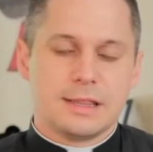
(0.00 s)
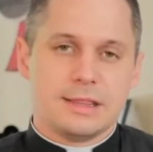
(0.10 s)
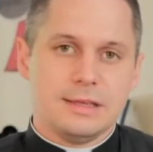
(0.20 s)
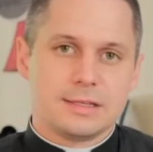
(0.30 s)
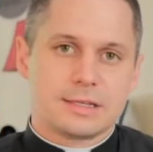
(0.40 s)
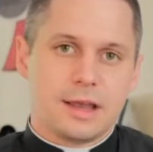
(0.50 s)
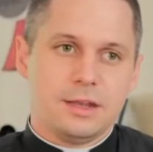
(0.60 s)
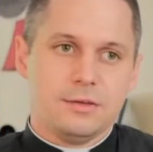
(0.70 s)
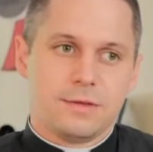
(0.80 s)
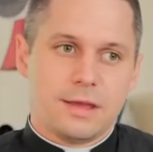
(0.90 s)
this
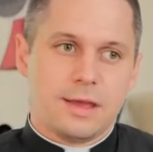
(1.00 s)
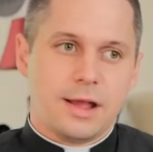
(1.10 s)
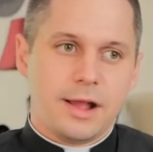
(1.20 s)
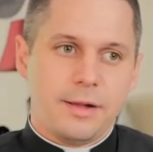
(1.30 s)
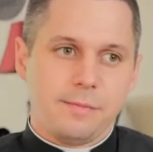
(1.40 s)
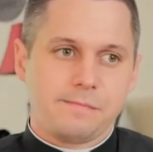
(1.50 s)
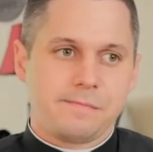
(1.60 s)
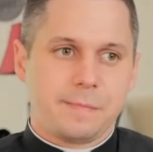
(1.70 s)
kind of um,